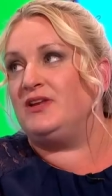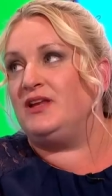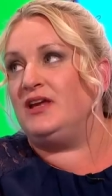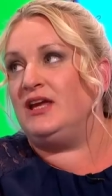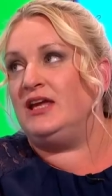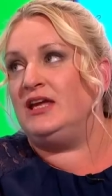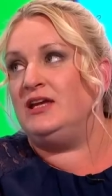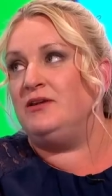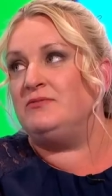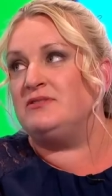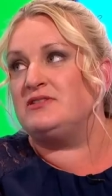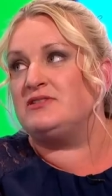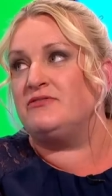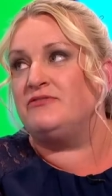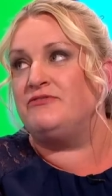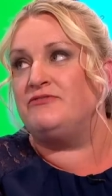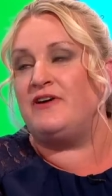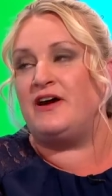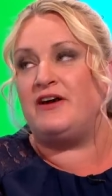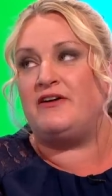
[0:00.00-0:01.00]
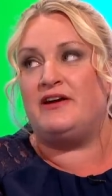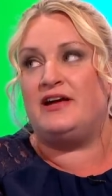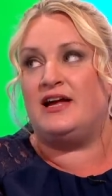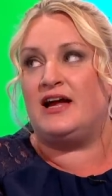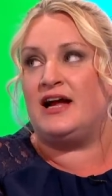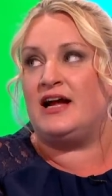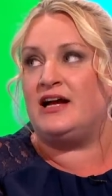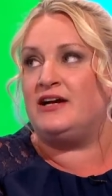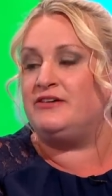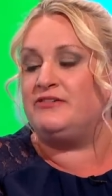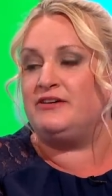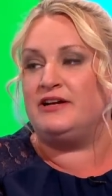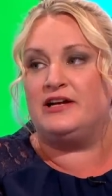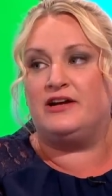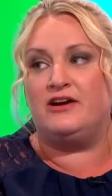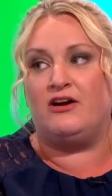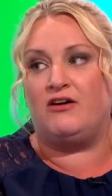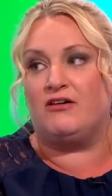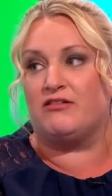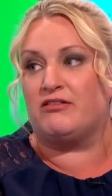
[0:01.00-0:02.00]
he was a very angry
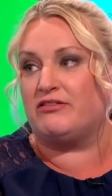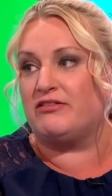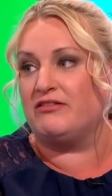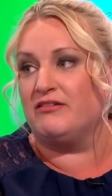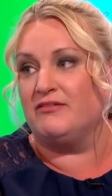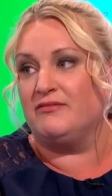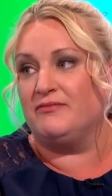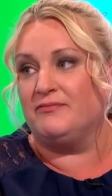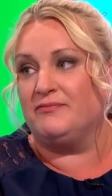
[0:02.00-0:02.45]
goth.